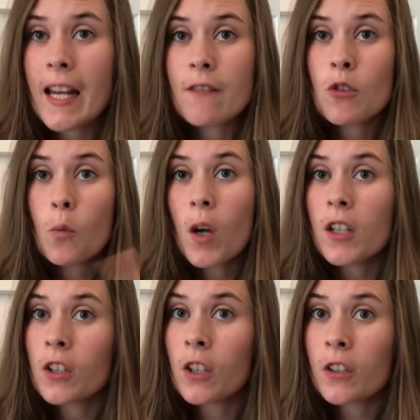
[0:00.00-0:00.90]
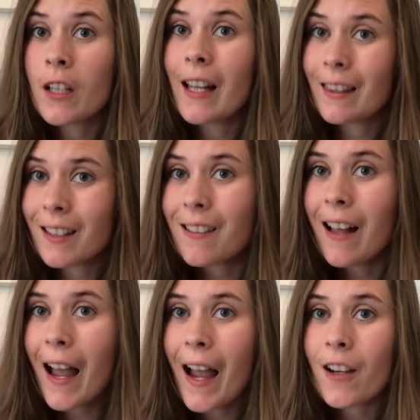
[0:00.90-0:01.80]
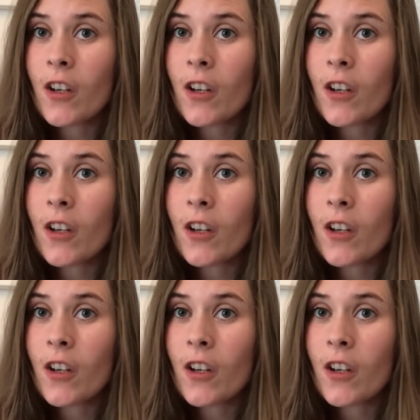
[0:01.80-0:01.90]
and if you want to learn a little hack